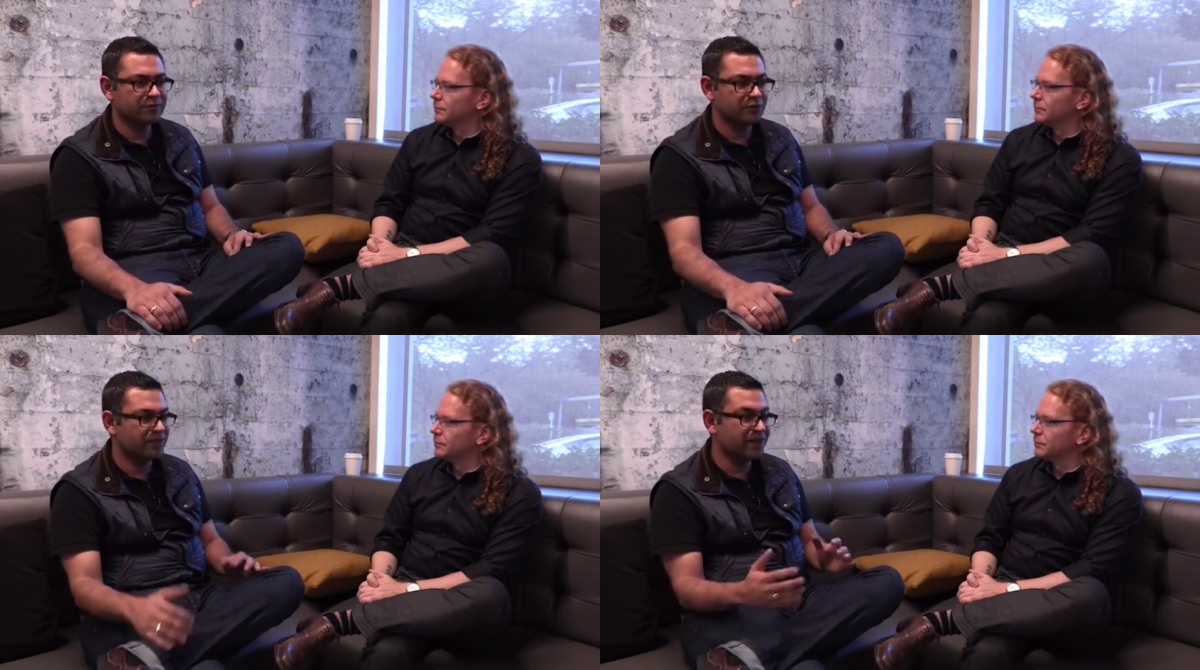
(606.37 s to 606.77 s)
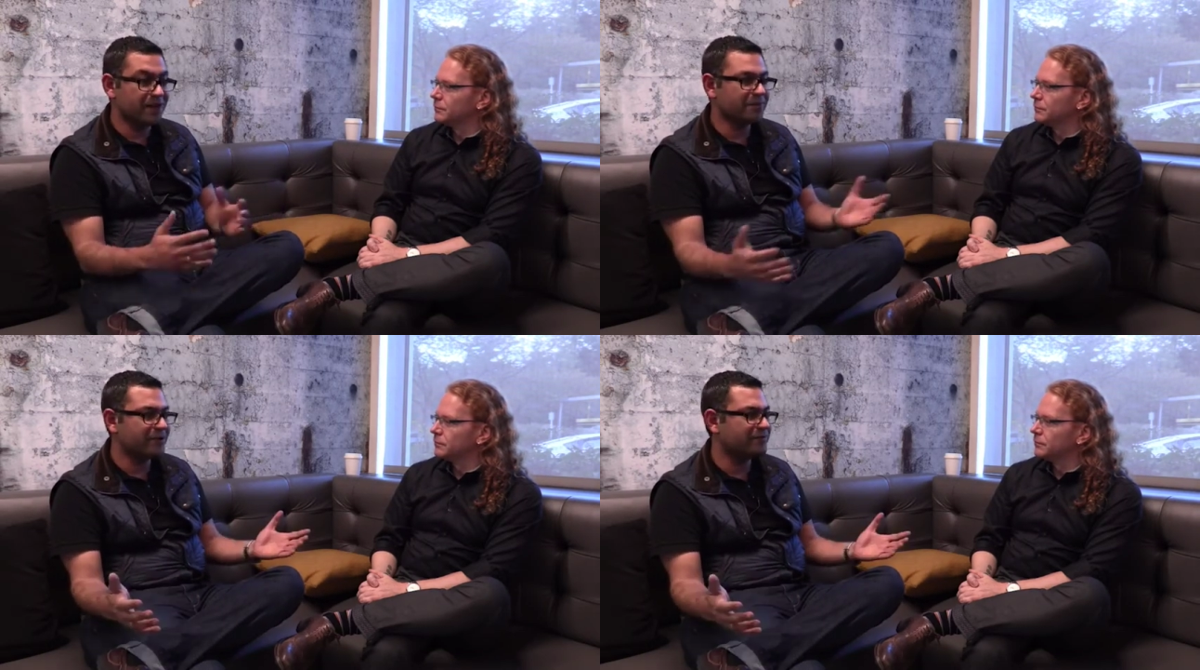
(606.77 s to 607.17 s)
Speaker 1: you know we are
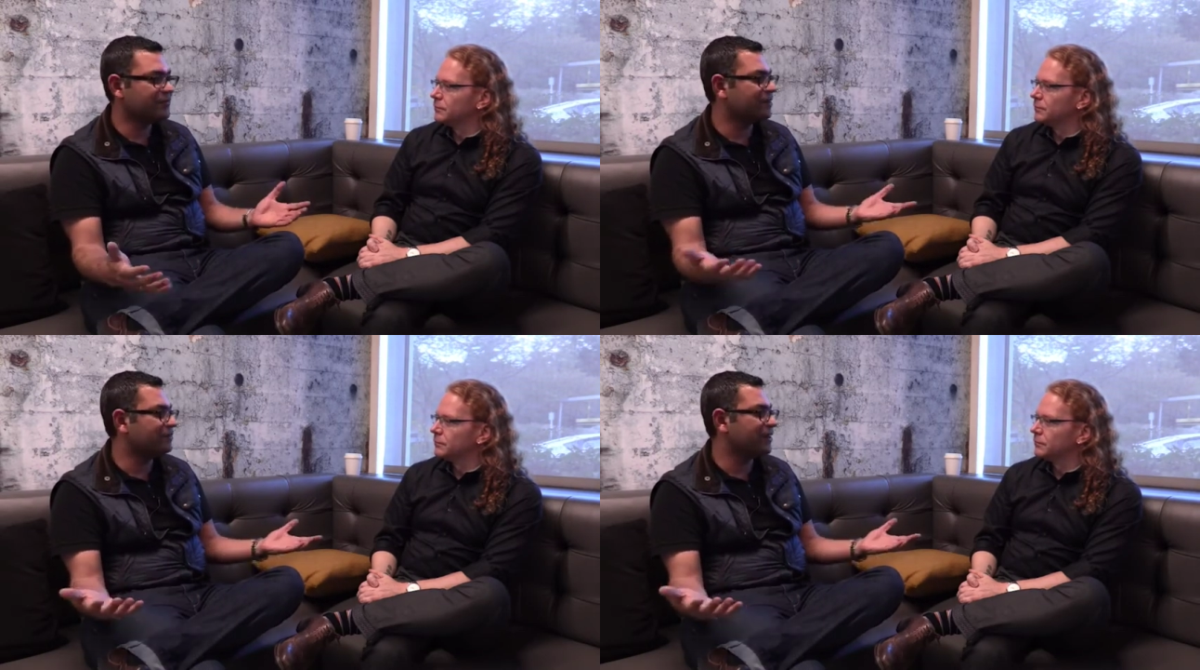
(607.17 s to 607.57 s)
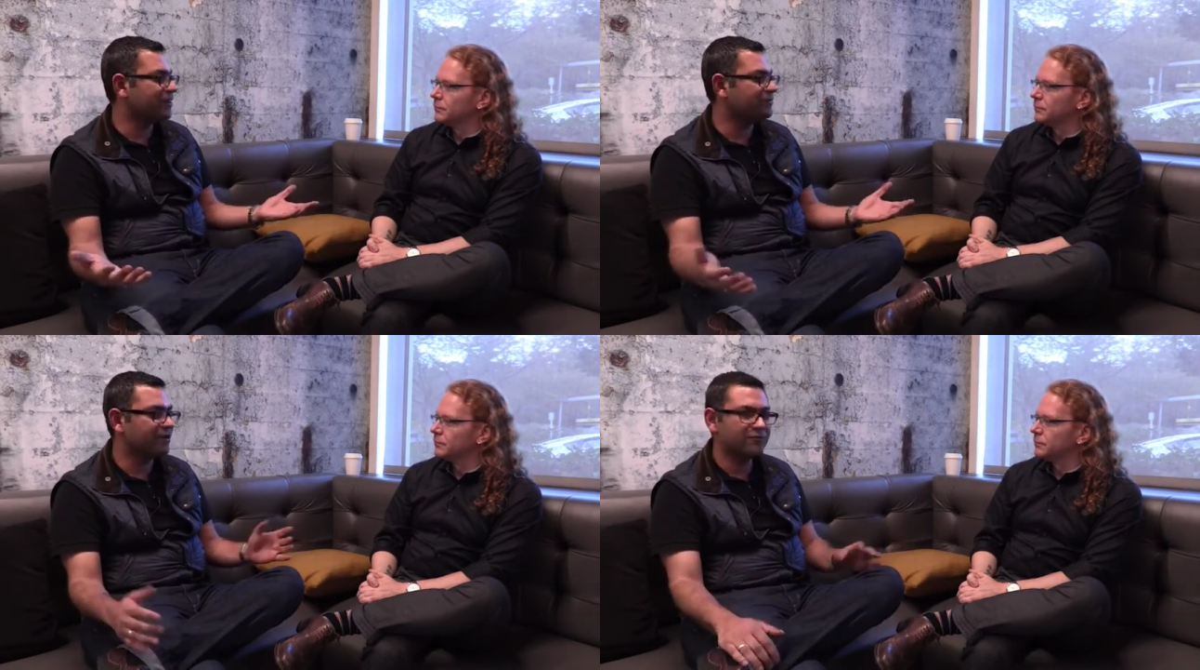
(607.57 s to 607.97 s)
part of the web
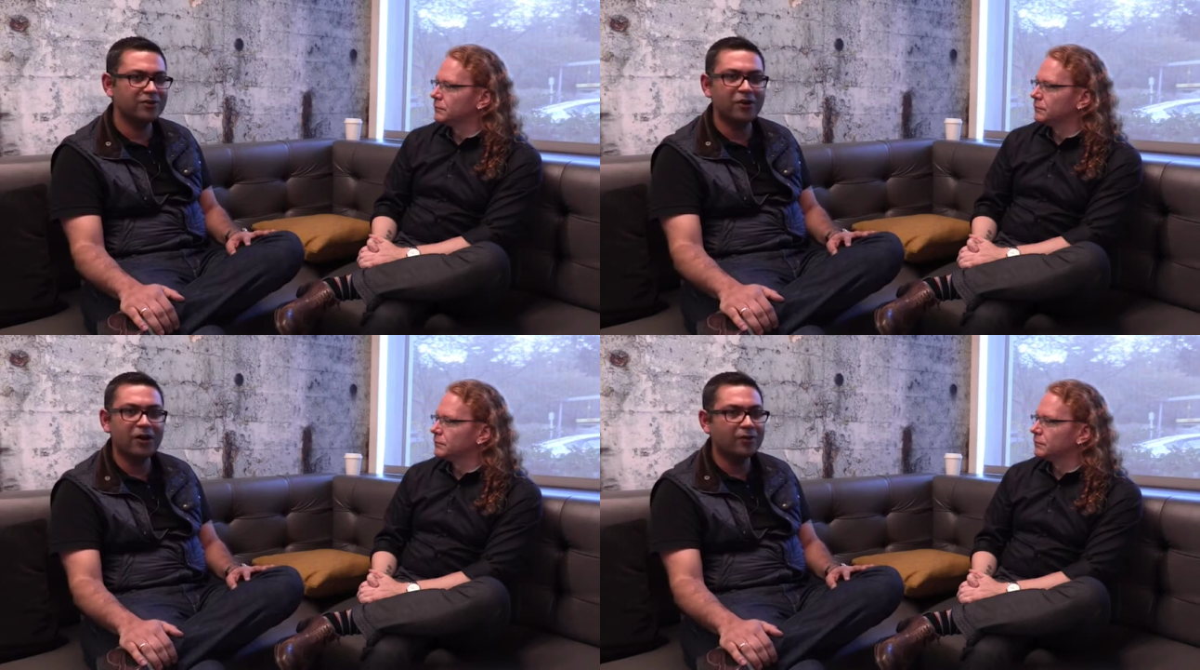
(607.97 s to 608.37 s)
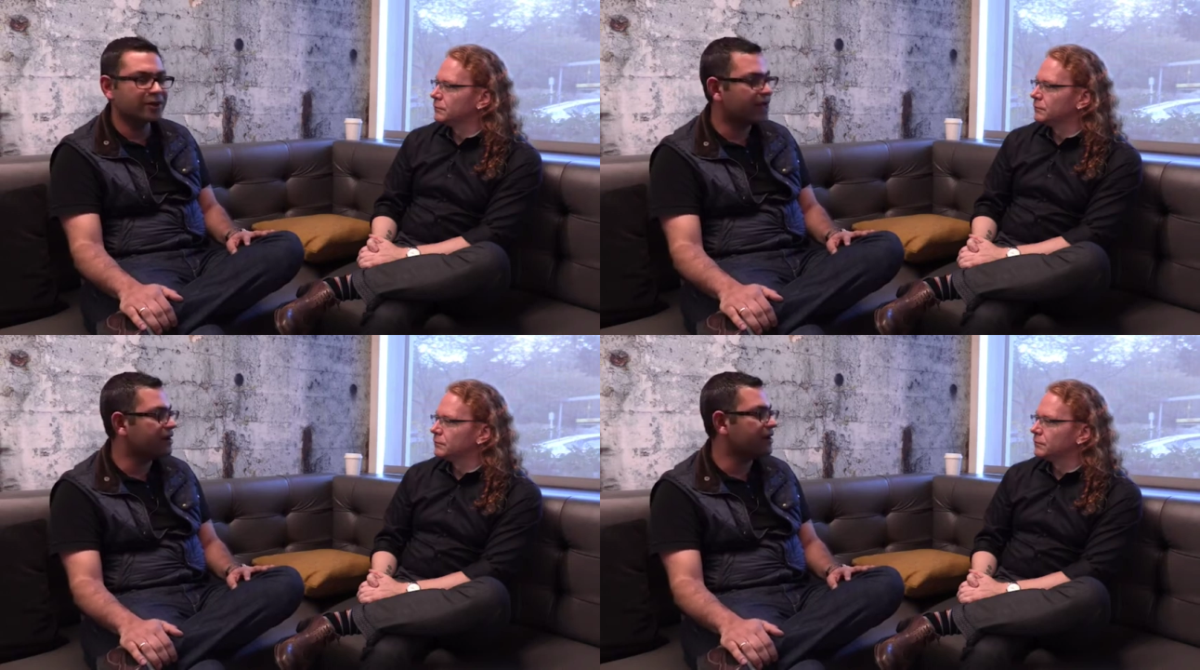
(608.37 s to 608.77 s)
platform we all
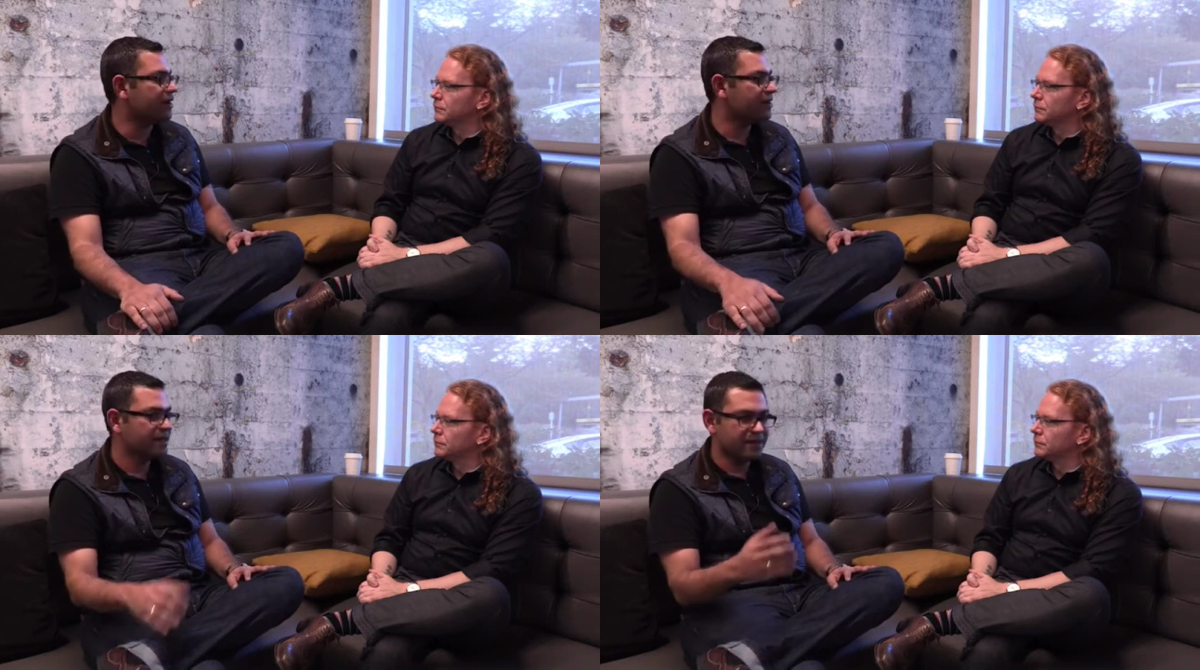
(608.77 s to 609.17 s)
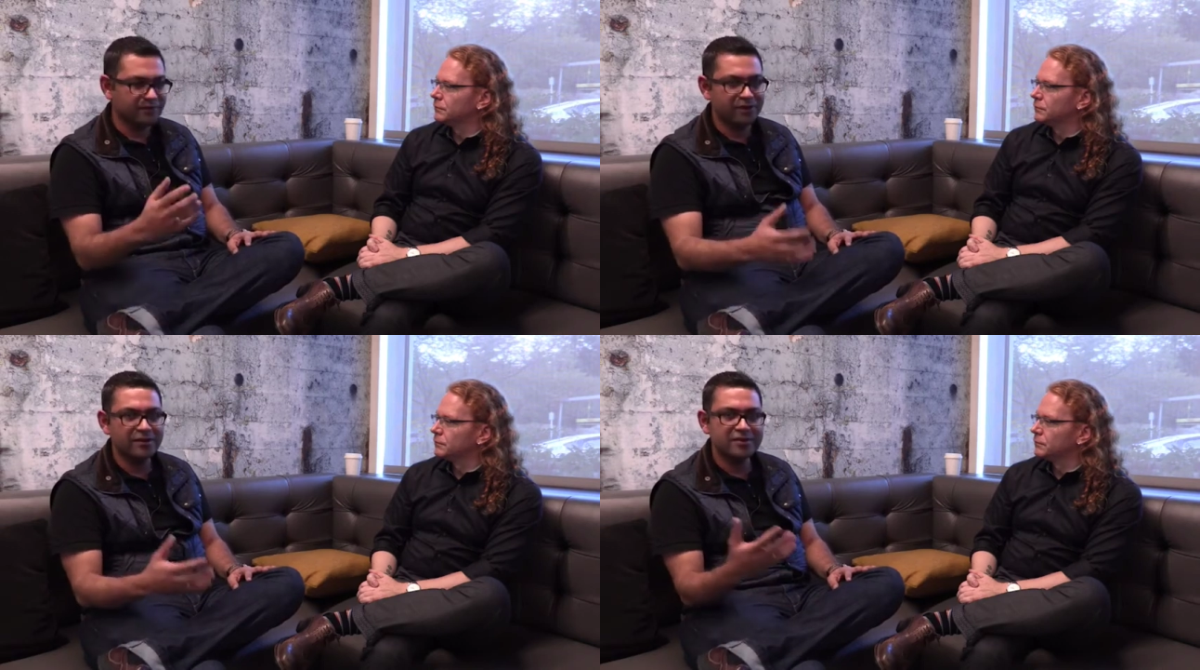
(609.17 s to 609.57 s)
look at it
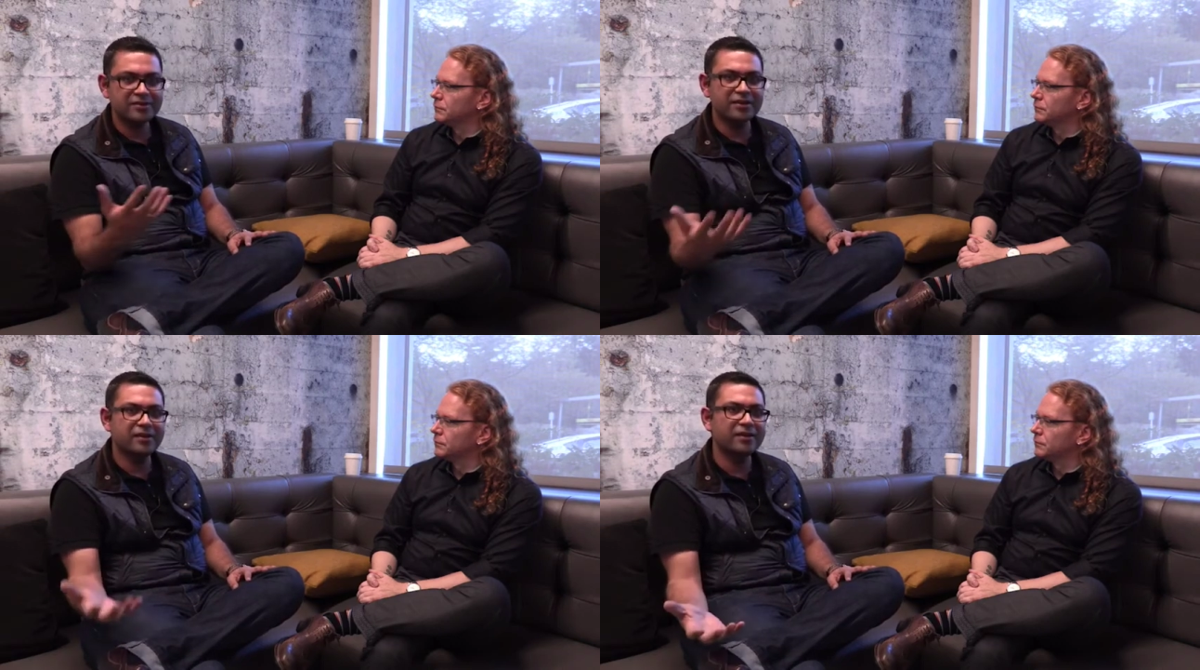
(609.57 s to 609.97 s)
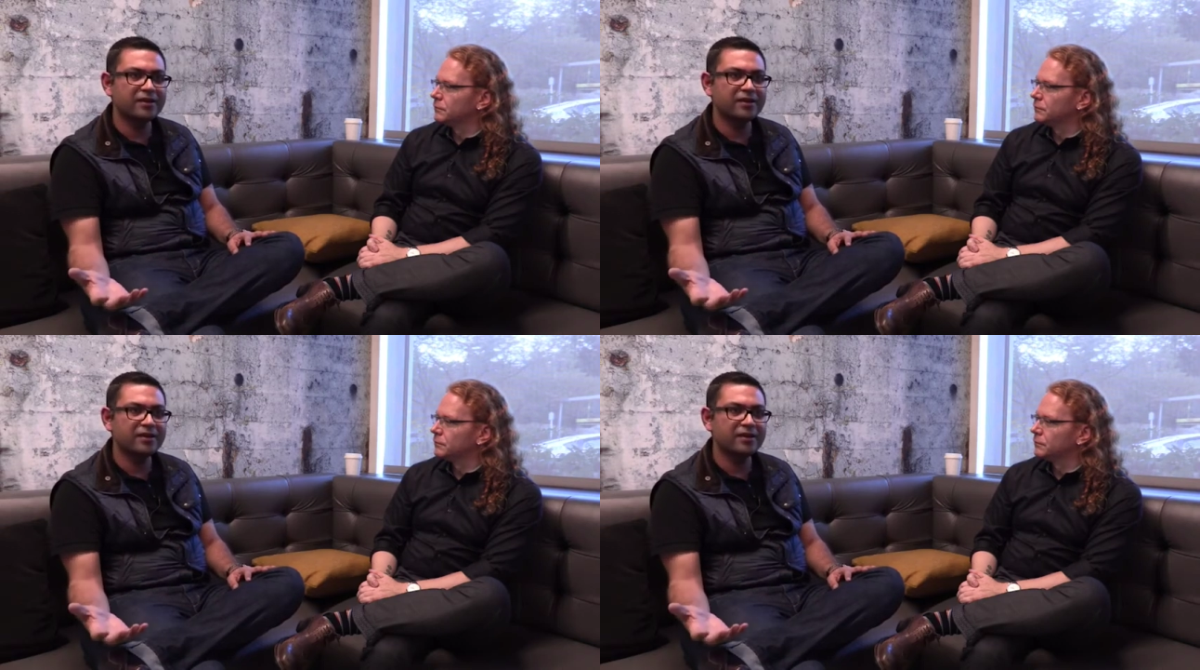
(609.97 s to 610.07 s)
if there is uh,